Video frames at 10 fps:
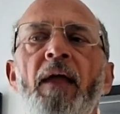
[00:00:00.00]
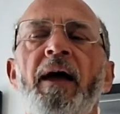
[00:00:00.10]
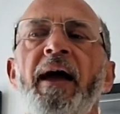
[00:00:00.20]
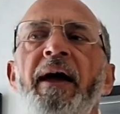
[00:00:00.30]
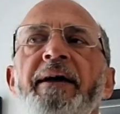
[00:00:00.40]

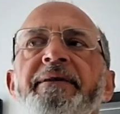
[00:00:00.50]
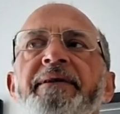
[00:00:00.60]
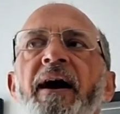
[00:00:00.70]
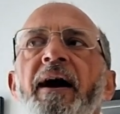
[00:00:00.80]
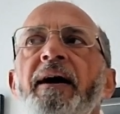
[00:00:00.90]
And
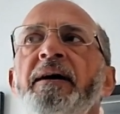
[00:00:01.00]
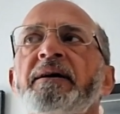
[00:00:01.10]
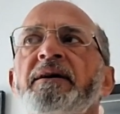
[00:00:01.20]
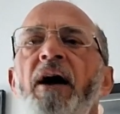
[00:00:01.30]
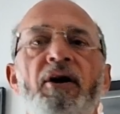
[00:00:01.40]
I
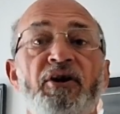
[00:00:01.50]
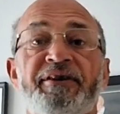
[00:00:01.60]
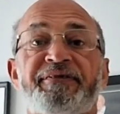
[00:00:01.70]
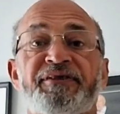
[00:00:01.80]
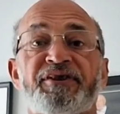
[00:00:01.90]
got
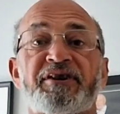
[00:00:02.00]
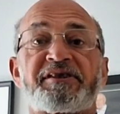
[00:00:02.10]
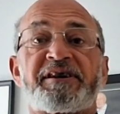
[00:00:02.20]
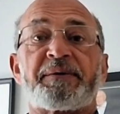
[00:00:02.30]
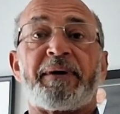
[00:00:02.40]
it for
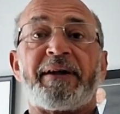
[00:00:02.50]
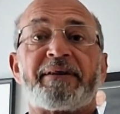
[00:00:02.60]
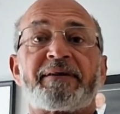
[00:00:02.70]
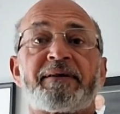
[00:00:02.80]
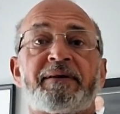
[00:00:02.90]
30 quid.
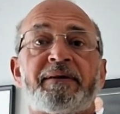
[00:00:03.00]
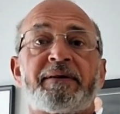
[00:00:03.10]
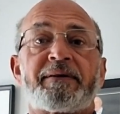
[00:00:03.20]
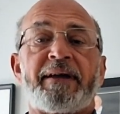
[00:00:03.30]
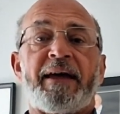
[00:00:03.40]

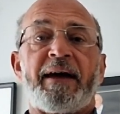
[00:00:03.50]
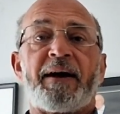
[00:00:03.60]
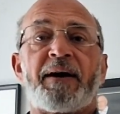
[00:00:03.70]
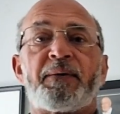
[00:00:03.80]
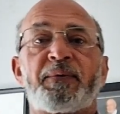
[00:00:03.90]

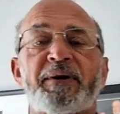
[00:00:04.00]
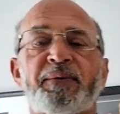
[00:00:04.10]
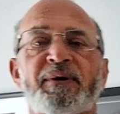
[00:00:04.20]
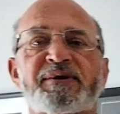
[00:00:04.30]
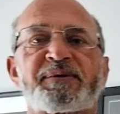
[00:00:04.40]
Now, what it
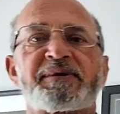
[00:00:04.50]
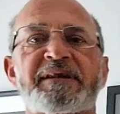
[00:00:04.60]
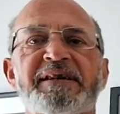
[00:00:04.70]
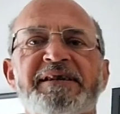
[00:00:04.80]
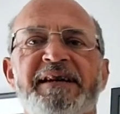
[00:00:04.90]
was
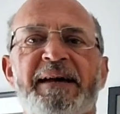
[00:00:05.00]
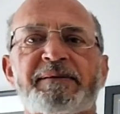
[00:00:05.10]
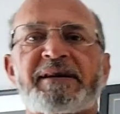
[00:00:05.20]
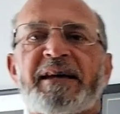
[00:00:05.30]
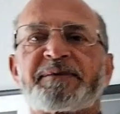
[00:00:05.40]
Lisa kept
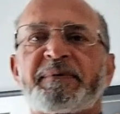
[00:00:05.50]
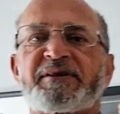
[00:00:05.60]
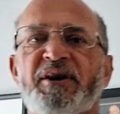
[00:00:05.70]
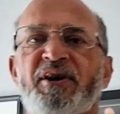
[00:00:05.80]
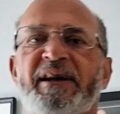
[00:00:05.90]
saying to me
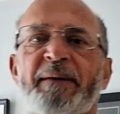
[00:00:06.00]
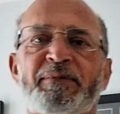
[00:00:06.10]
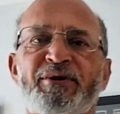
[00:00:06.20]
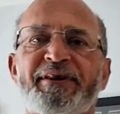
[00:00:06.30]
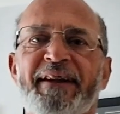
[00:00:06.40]
as I kept
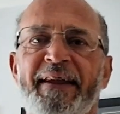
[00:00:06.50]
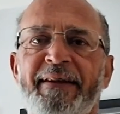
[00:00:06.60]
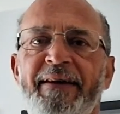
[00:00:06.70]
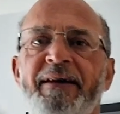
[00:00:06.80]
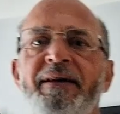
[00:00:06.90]
looking at
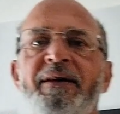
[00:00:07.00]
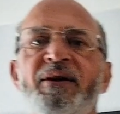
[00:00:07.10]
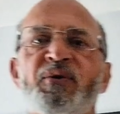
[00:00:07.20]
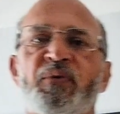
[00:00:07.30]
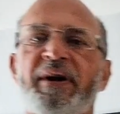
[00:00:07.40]
it,
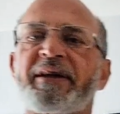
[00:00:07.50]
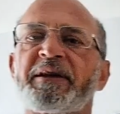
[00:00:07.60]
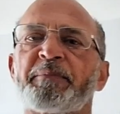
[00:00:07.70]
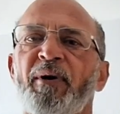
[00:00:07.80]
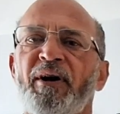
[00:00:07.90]
why don't you
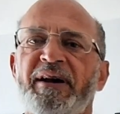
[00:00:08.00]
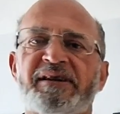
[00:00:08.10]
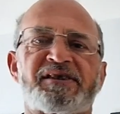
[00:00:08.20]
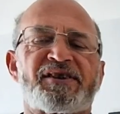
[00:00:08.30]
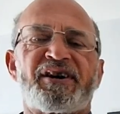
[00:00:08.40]
buy it?
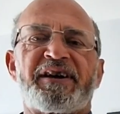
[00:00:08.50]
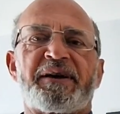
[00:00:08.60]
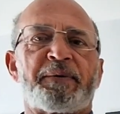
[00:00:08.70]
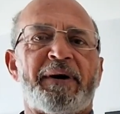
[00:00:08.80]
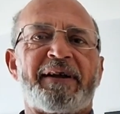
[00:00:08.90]
It's 30
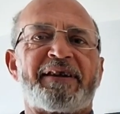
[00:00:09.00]
quid.